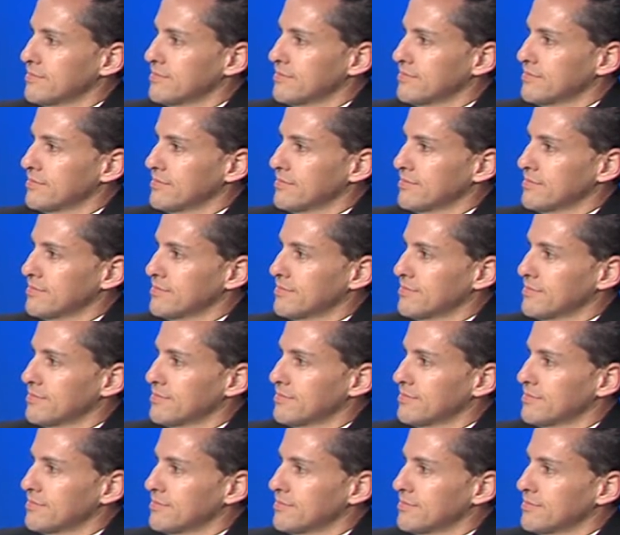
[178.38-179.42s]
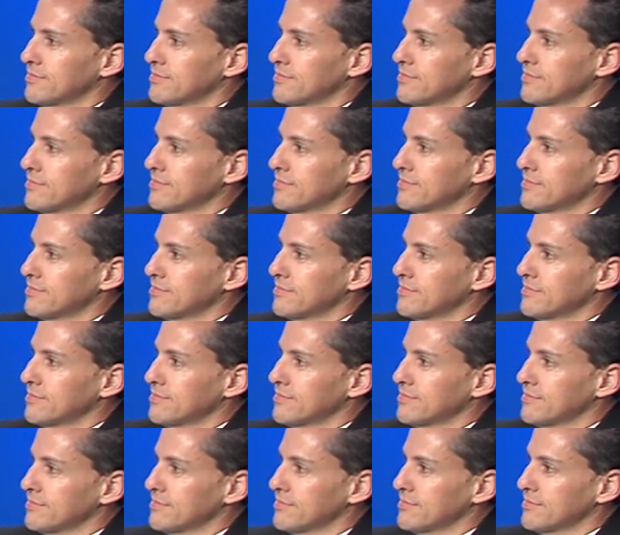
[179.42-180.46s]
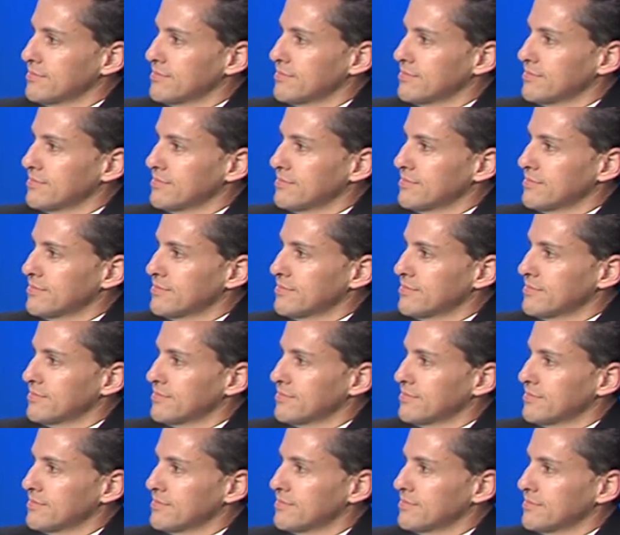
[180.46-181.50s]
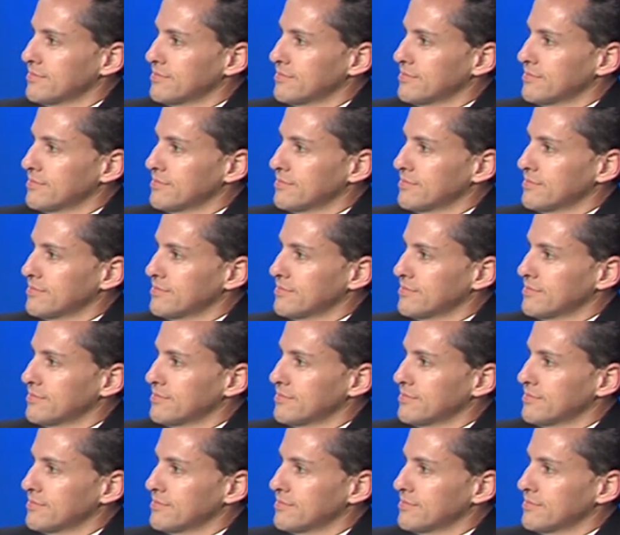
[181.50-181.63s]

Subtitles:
[no speech]